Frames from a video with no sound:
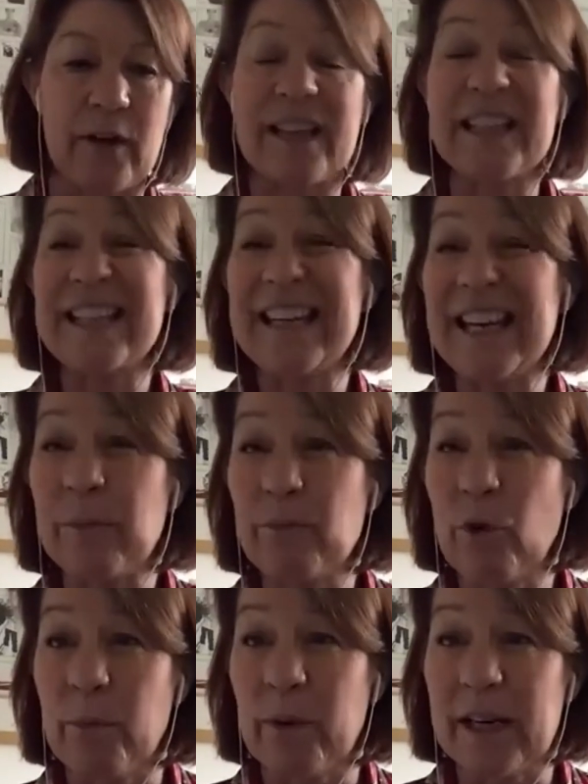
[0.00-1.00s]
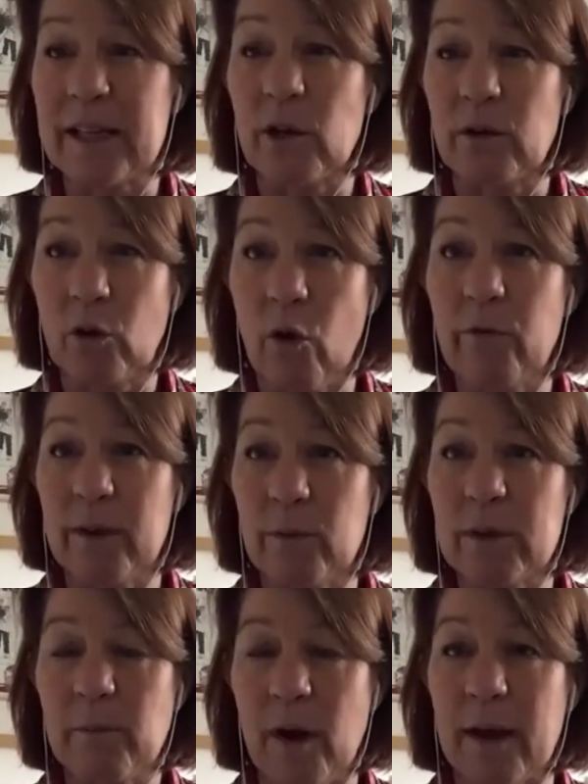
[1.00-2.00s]
I didn't eat properly, so coffee
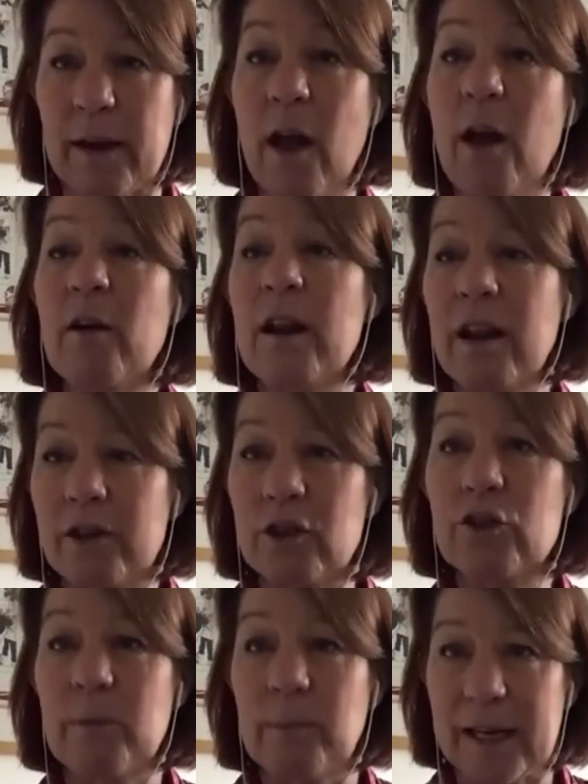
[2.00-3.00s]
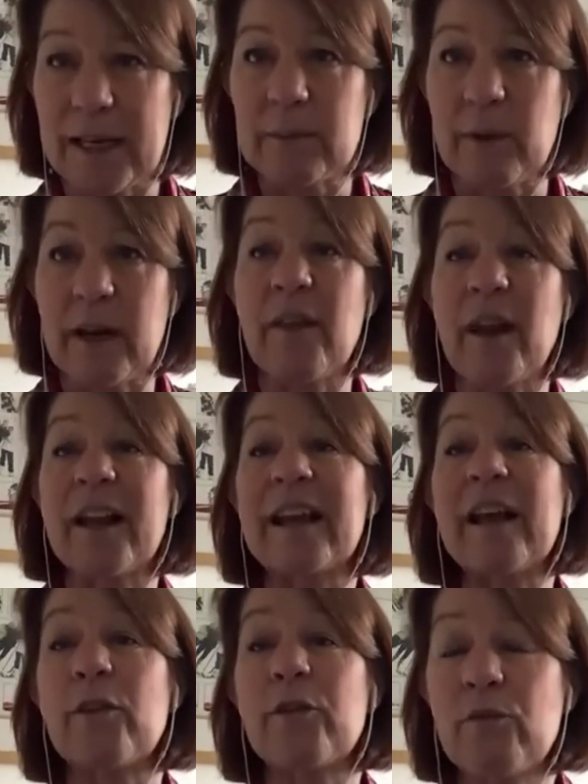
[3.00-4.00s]
was my lunch replacement. And then
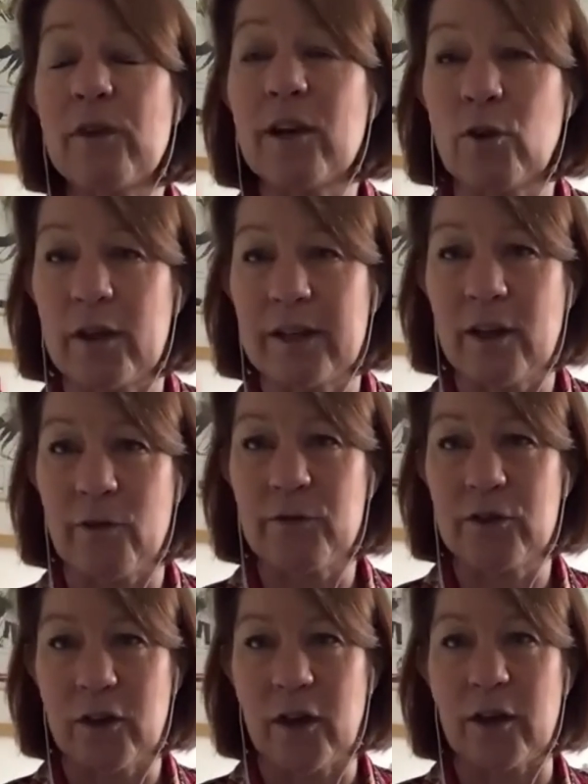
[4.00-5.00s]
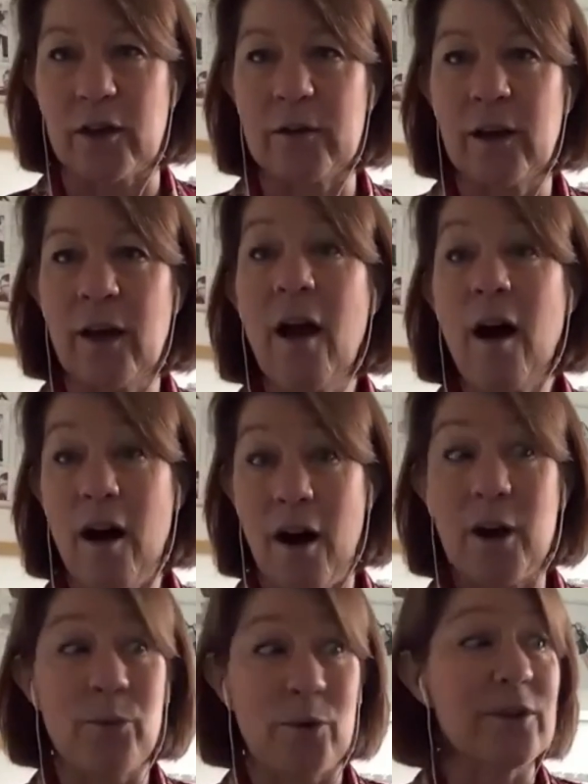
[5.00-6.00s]
again at 3 o'clock in the afternoon,
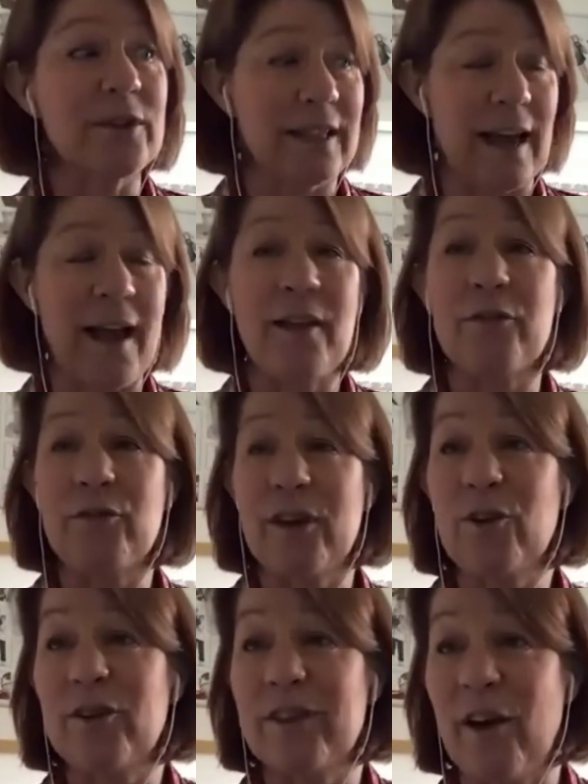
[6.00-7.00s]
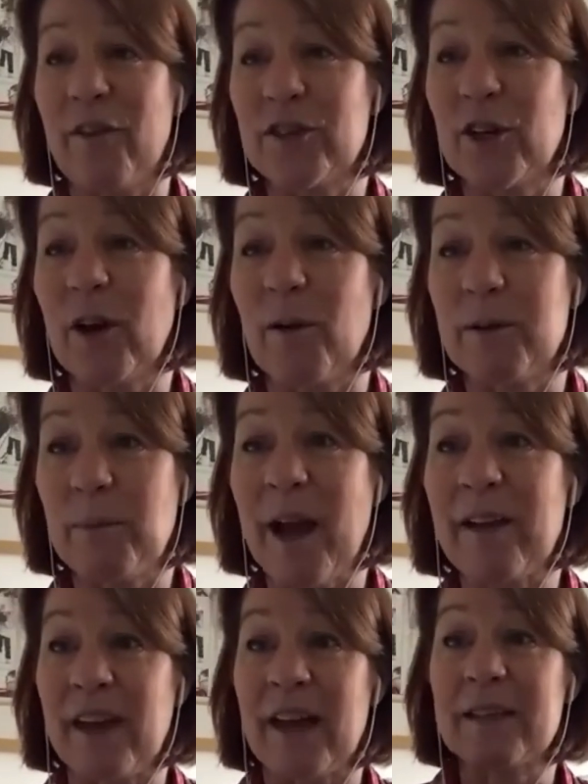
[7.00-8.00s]
at 3 o'clock in the afternoon, I was
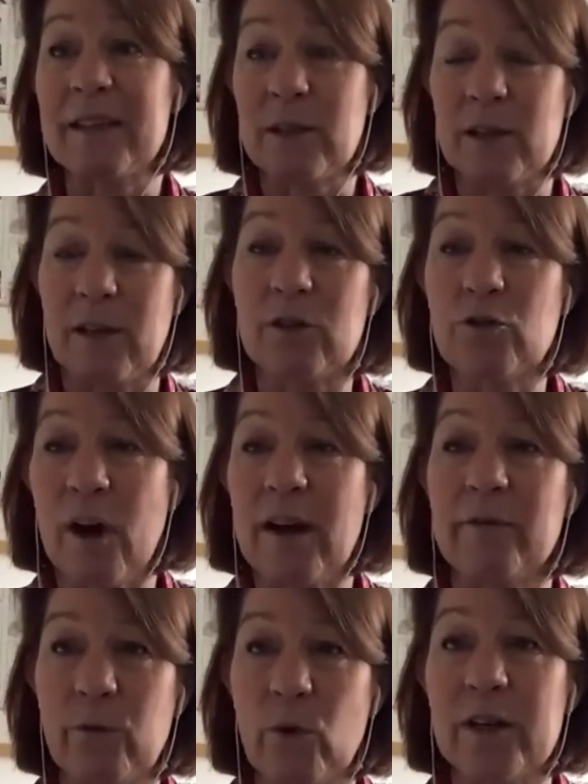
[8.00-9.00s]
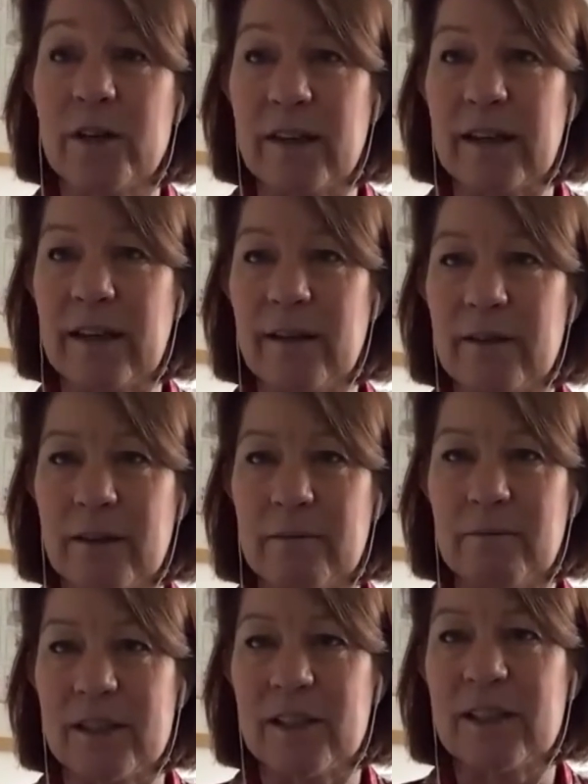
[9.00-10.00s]
back there to try and avoid the
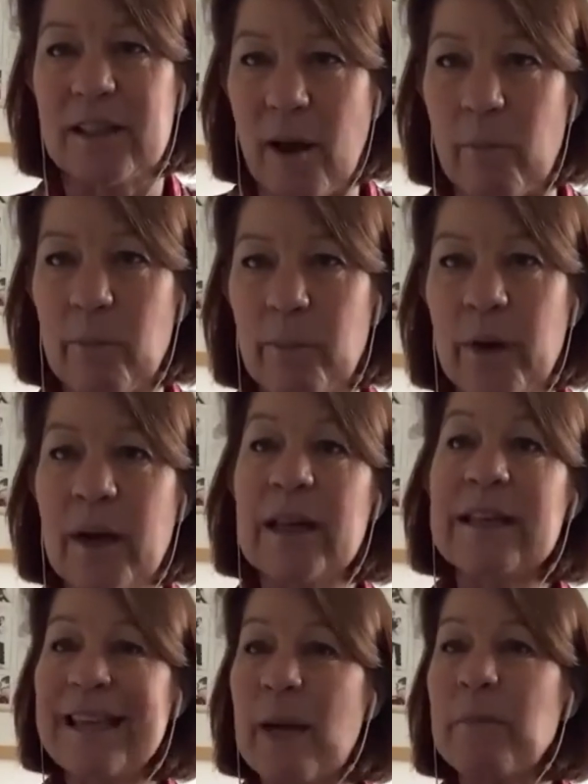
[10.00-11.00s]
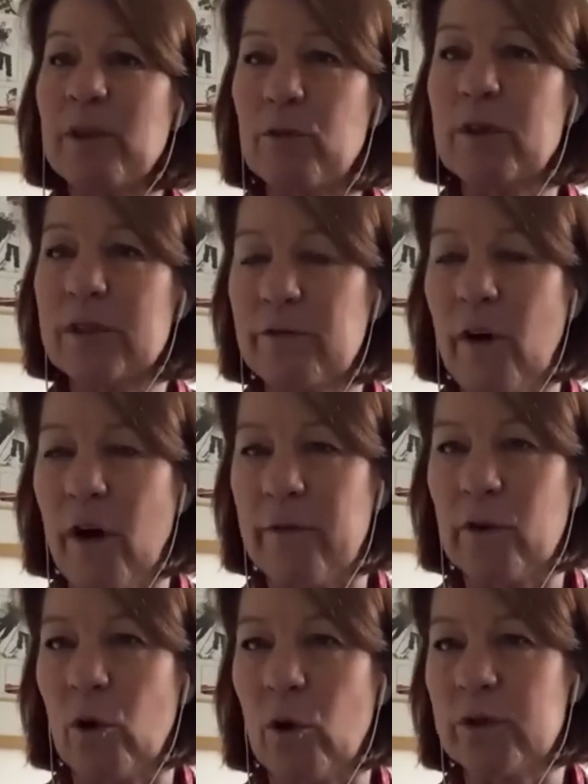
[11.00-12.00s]
slump to get me through to 5
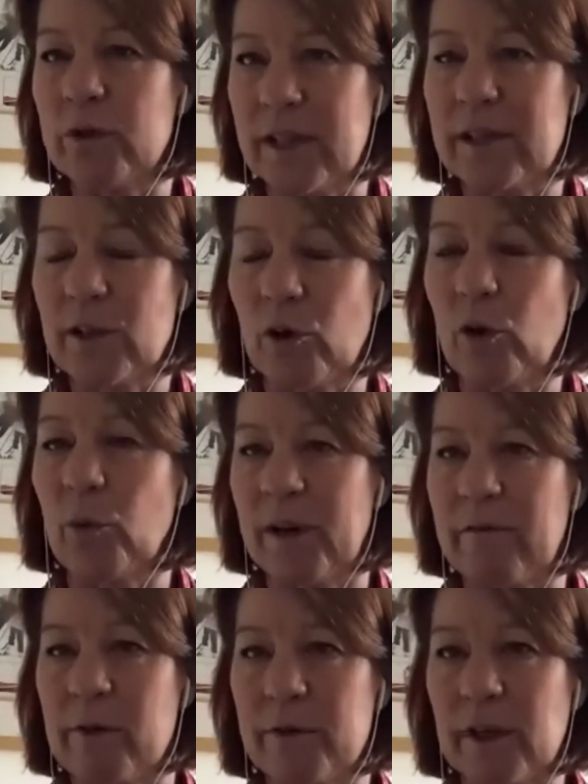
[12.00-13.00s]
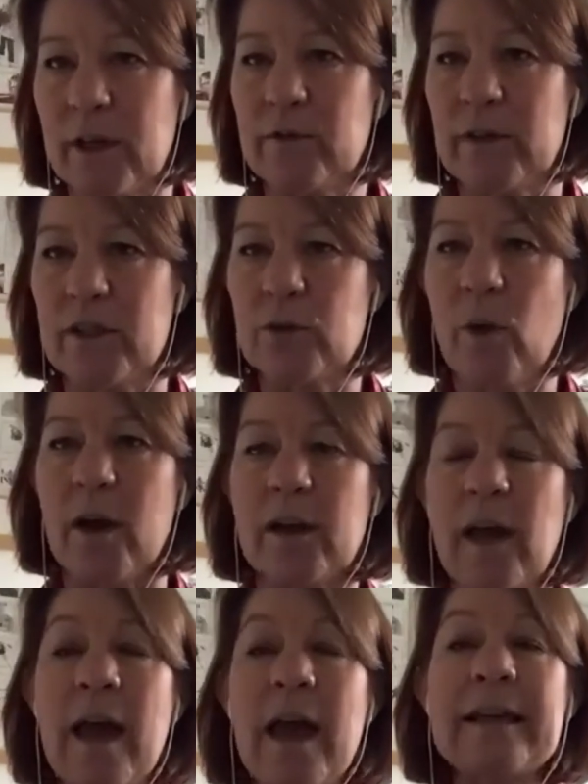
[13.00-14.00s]
o'clock or 6 o'clock or whenever I was going to finish work.
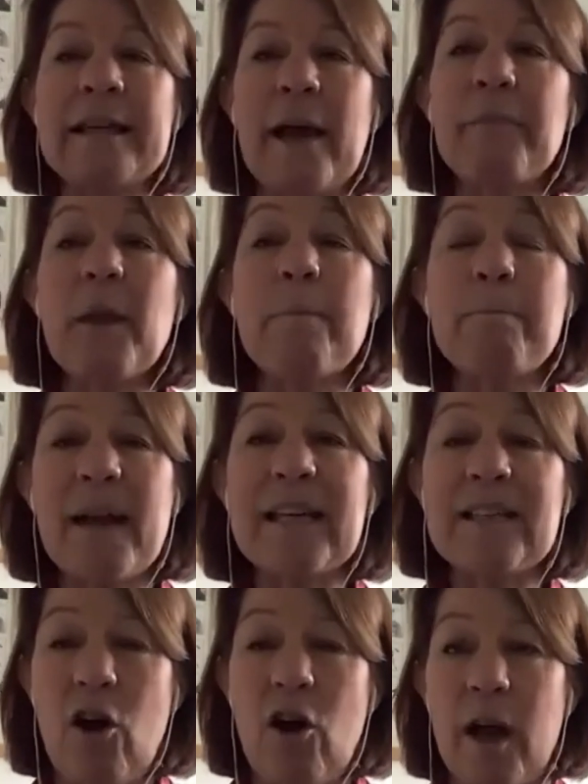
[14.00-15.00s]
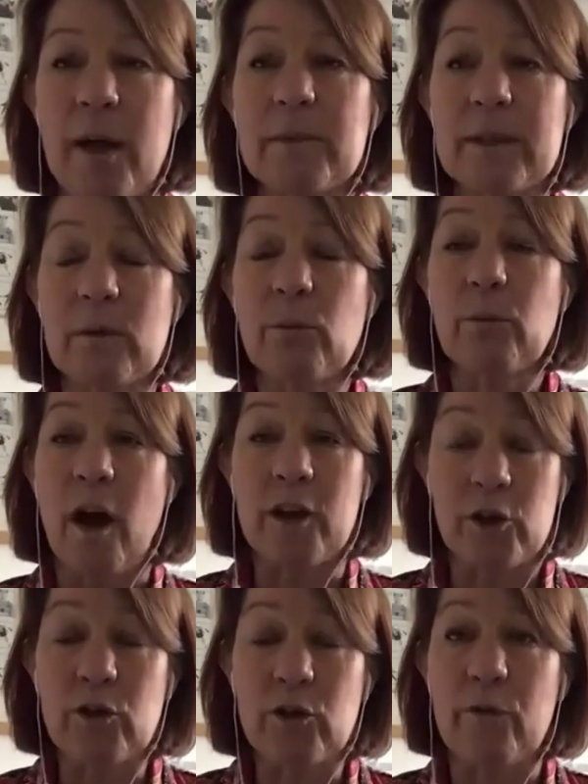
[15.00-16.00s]
Now, many times I
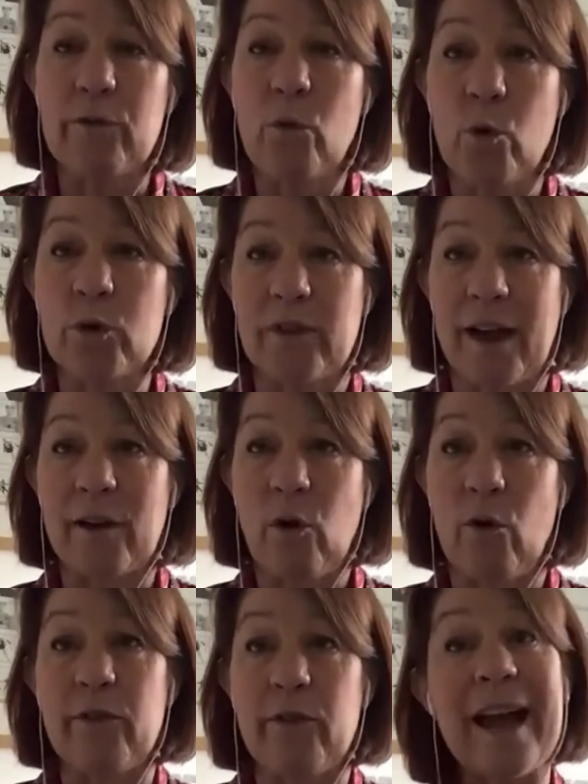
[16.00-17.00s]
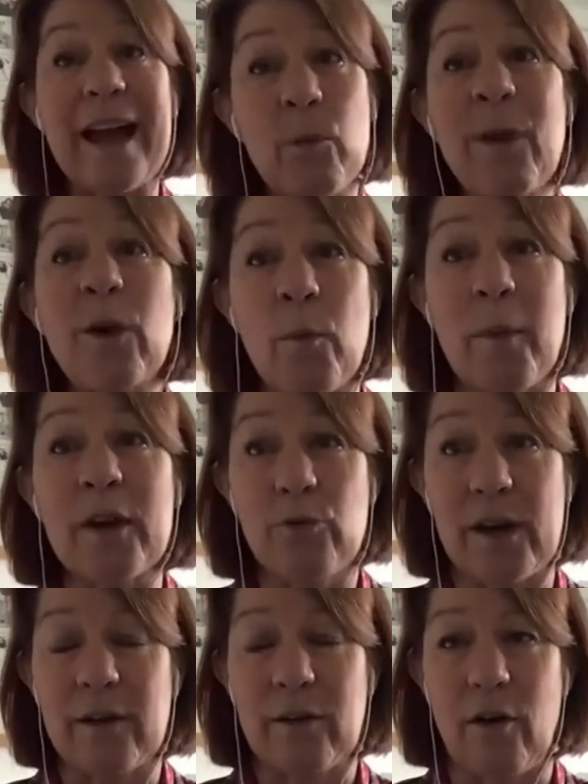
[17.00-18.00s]
could not afford that coffee and it went on my
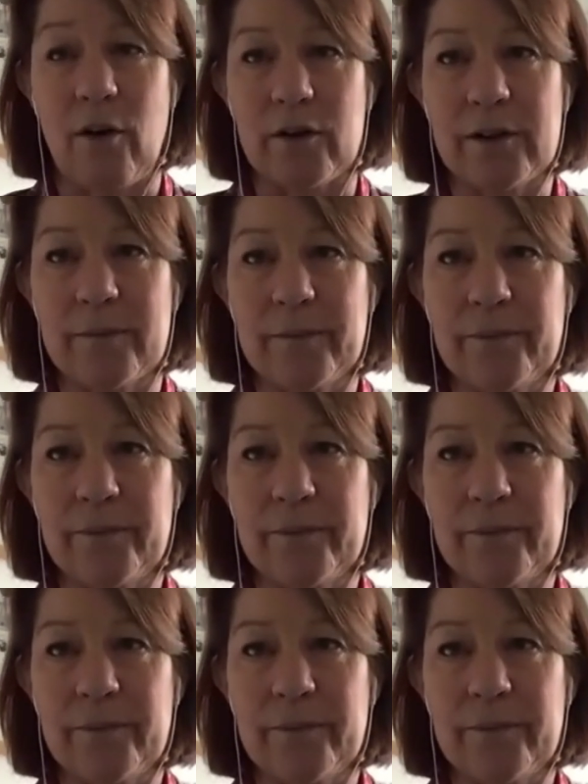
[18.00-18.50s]
credit card.